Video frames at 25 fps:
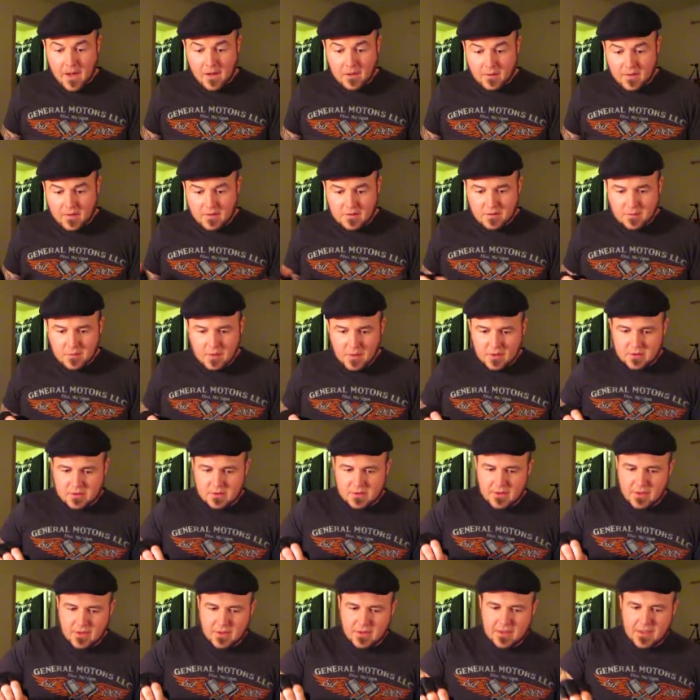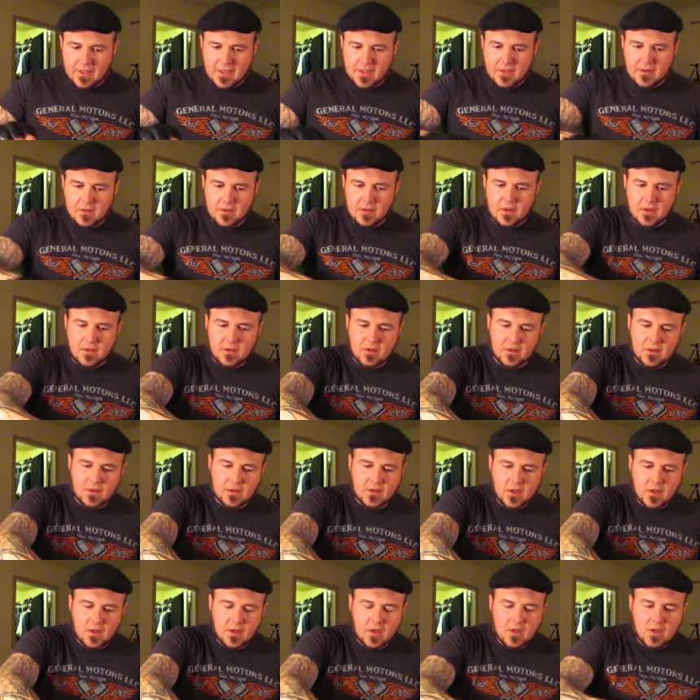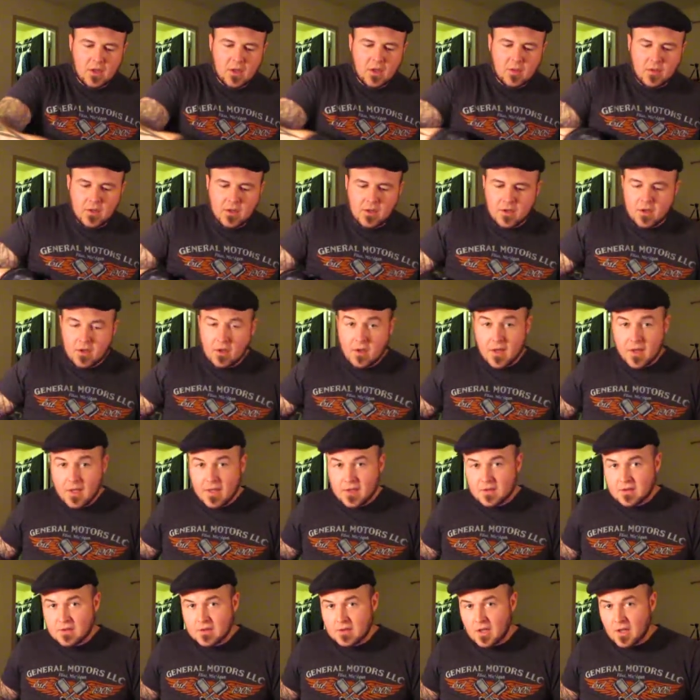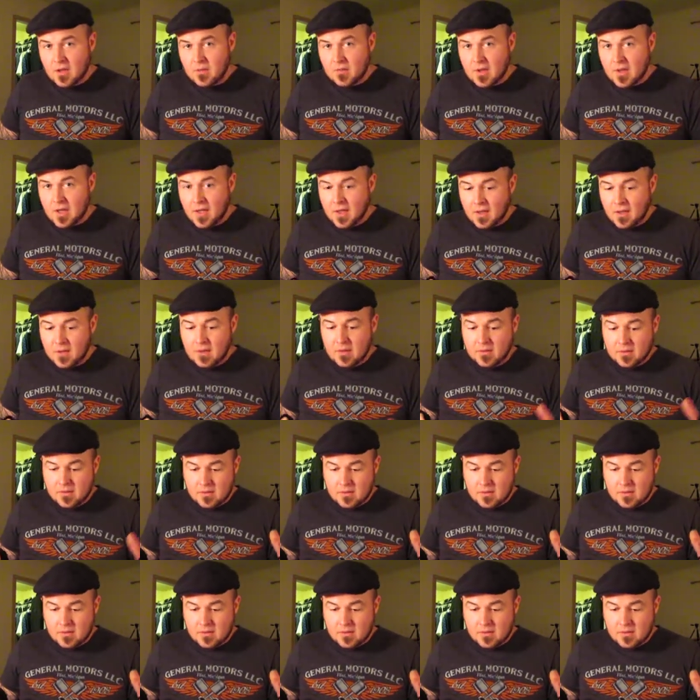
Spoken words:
we've supposedly cleaned it all, we're going to go ahead and start by